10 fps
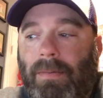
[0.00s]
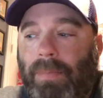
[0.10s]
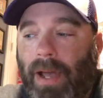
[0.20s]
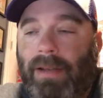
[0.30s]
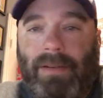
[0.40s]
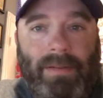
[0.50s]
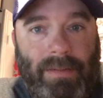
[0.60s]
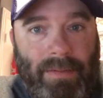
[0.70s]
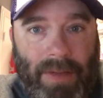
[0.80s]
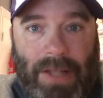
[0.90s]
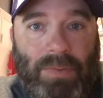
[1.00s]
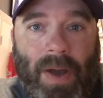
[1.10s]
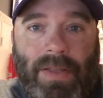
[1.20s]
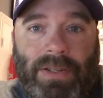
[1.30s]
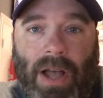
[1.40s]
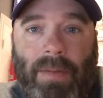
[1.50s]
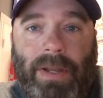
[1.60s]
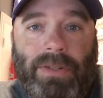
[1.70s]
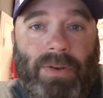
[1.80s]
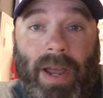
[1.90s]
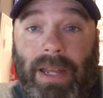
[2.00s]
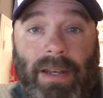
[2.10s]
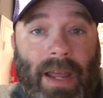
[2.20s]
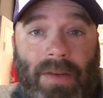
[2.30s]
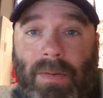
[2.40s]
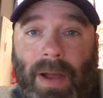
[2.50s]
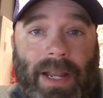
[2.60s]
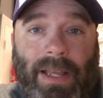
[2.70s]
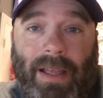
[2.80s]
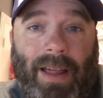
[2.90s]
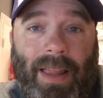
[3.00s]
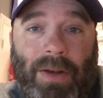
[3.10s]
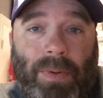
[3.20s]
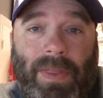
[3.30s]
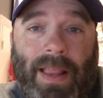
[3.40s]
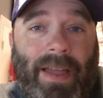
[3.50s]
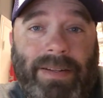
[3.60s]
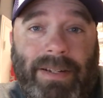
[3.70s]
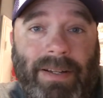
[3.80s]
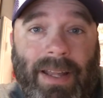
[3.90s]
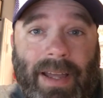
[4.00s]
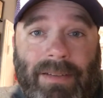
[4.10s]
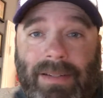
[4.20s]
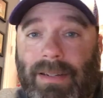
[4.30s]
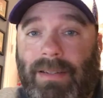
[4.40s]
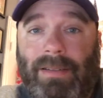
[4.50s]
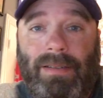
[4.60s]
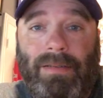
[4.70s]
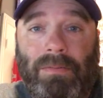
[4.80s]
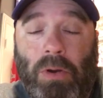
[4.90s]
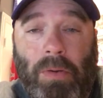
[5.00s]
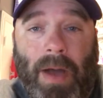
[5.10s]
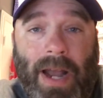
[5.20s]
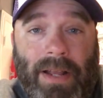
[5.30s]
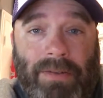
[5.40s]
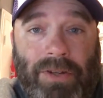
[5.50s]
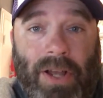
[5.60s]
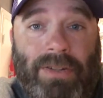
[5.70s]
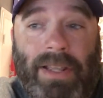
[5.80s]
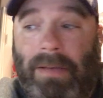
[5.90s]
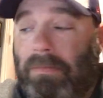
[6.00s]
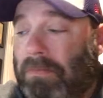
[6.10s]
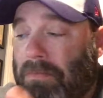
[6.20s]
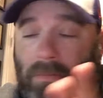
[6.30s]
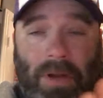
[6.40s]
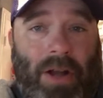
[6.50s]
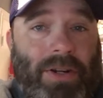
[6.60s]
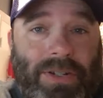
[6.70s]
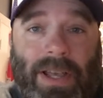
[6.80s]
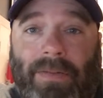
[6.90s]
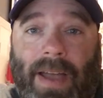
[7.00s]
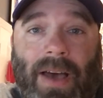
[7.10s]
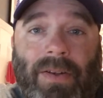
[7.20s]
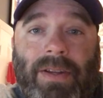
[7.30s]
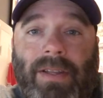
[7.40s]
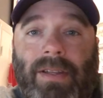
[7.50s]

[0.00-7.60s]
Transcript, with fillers: But that's why this hobby is great. Everybody can collect what they like to collect, who am I to judge them? Knock yourself out.